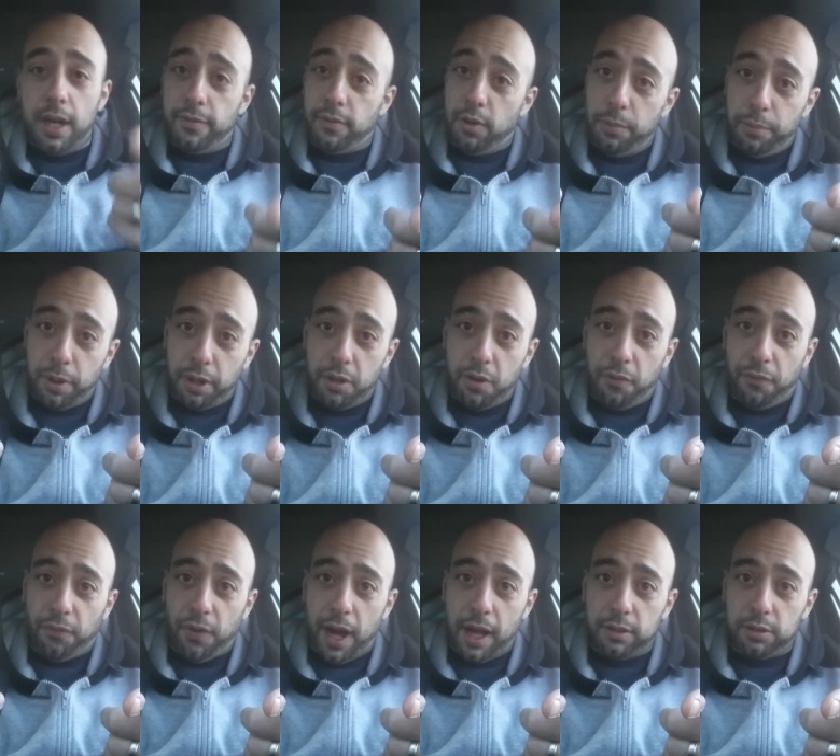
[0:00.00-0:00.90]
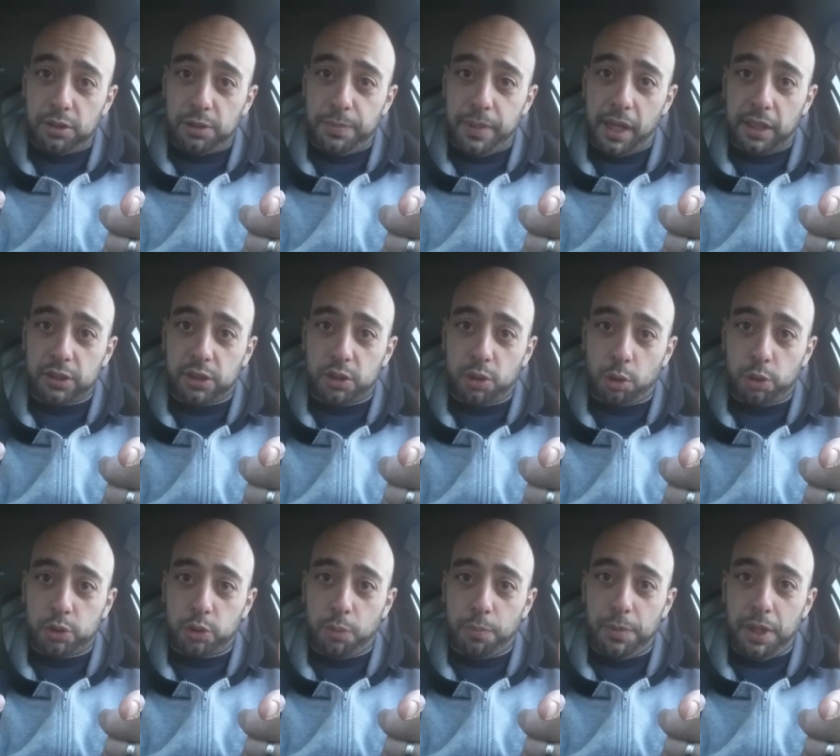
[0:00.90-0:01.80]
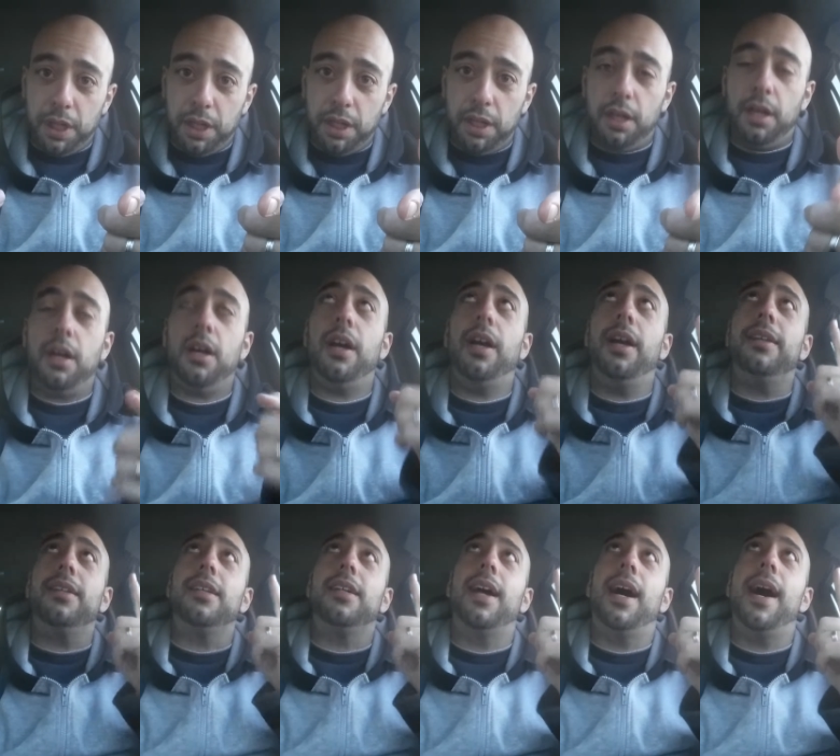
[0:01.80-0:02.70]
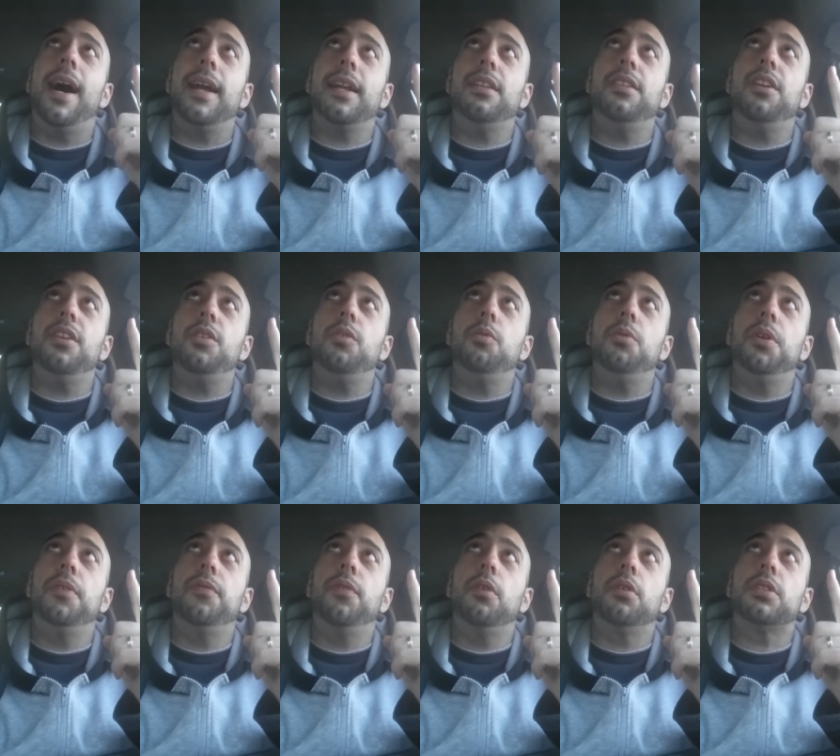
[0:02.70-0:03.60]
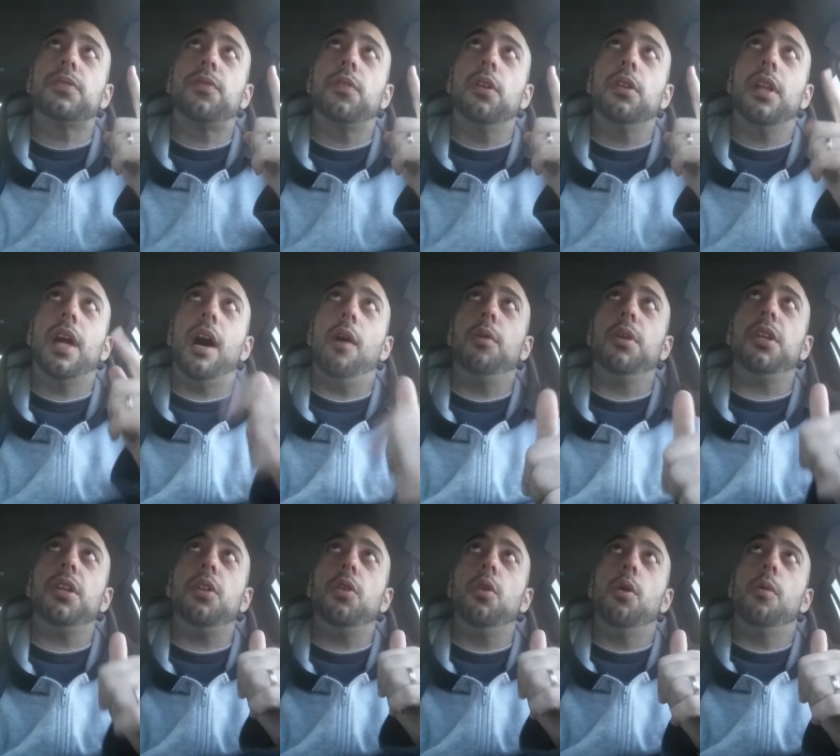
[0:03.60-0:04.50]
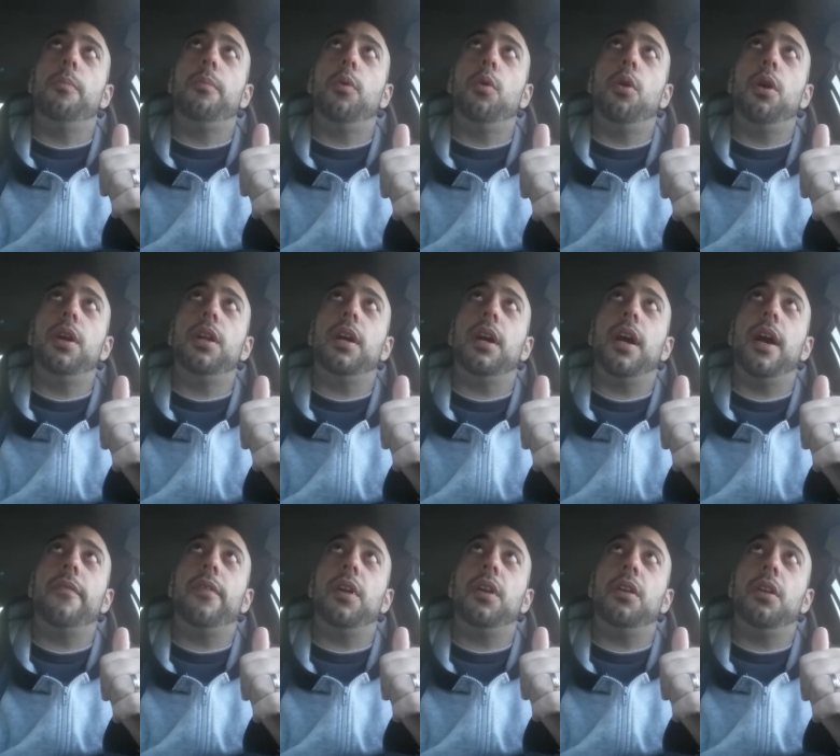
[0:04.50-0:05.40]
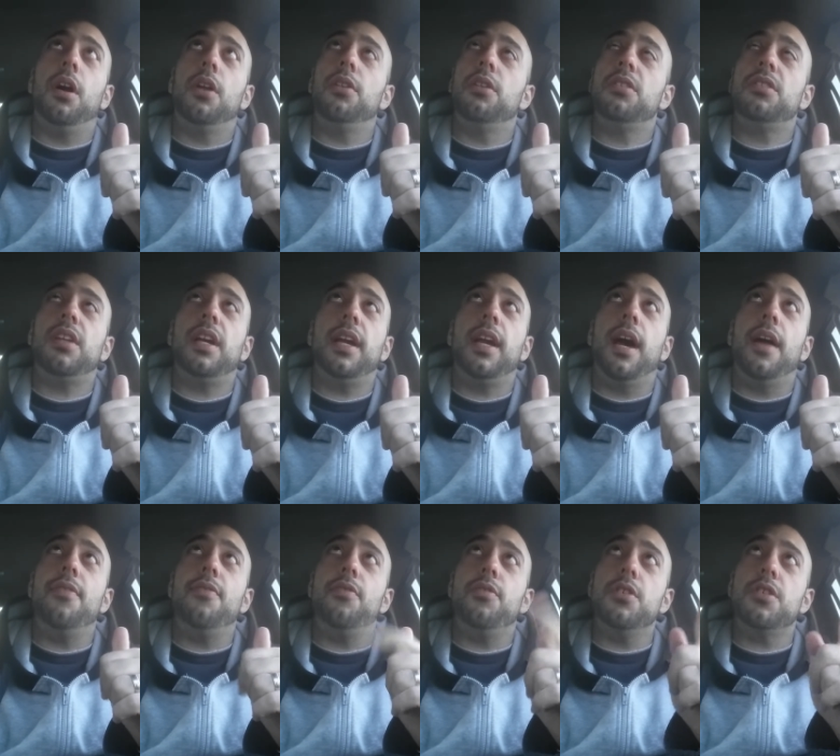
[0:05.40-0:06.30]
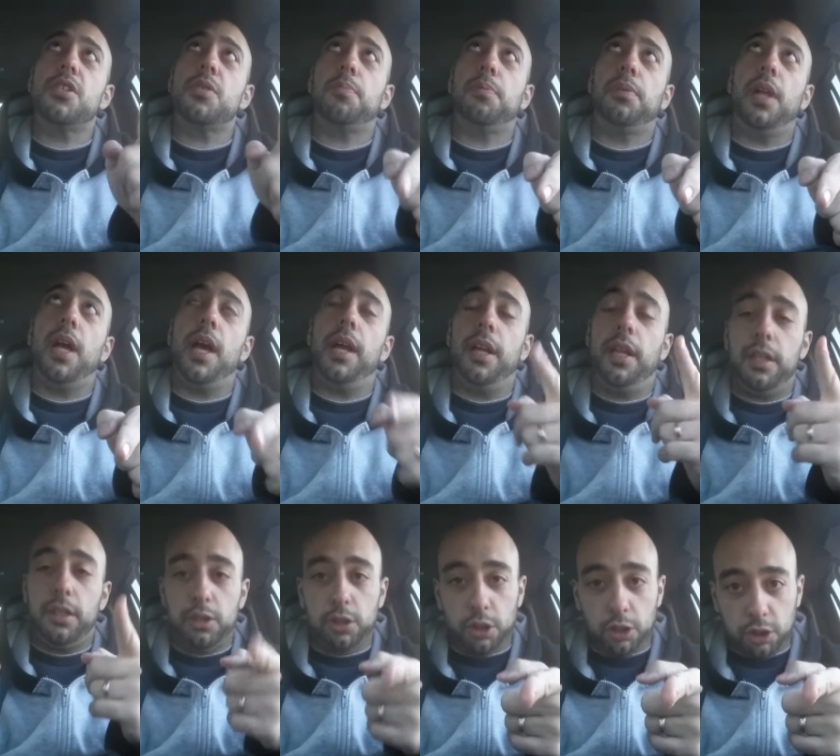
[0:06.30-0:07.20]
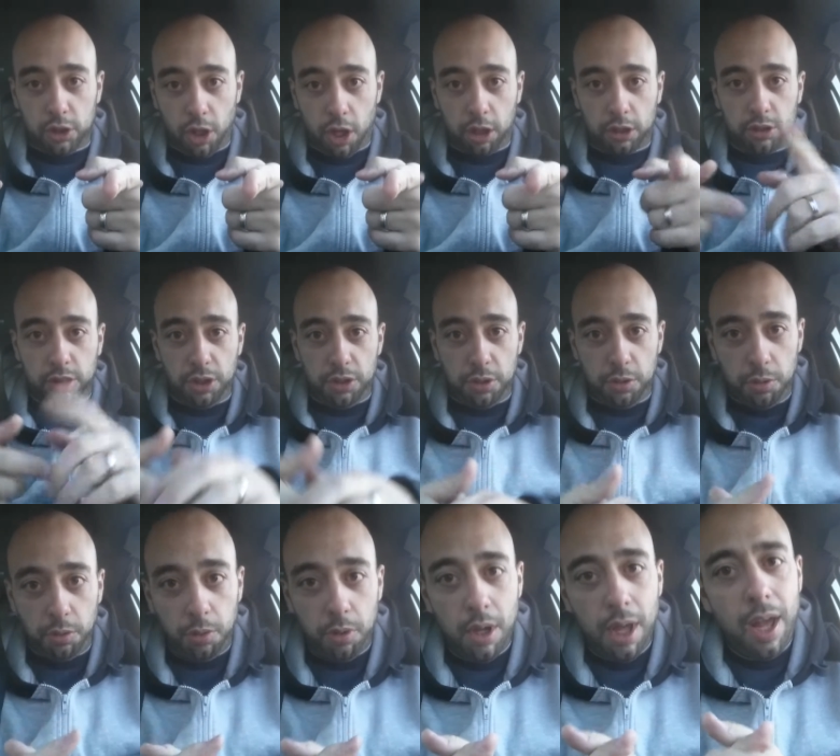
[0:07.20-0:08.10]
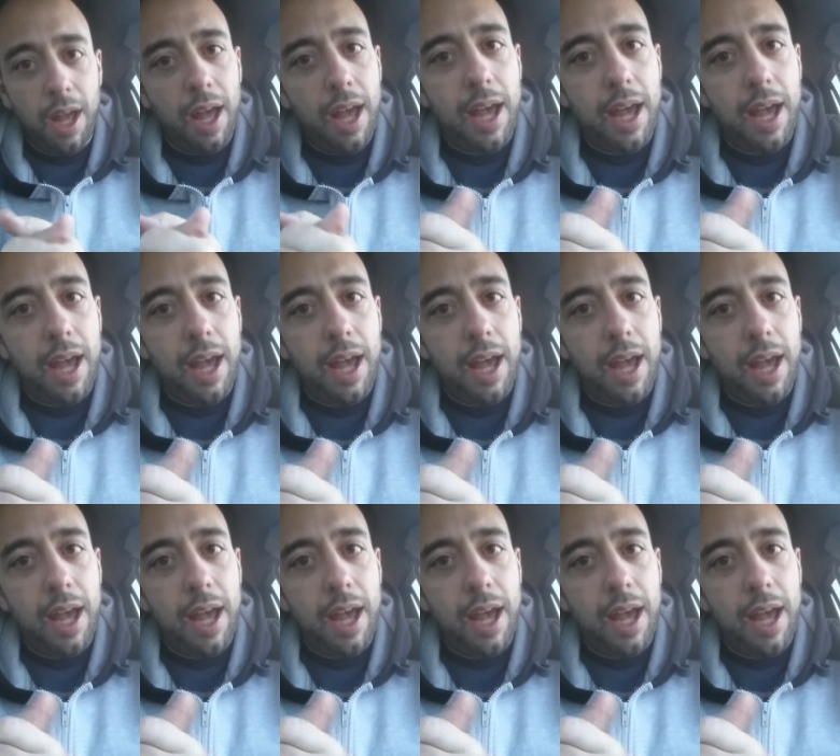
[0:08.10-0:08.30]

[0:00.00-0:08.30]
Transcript: everybody who follows me on social media, and God and the universe for allowing your boy to have another day on this planet to talk to you.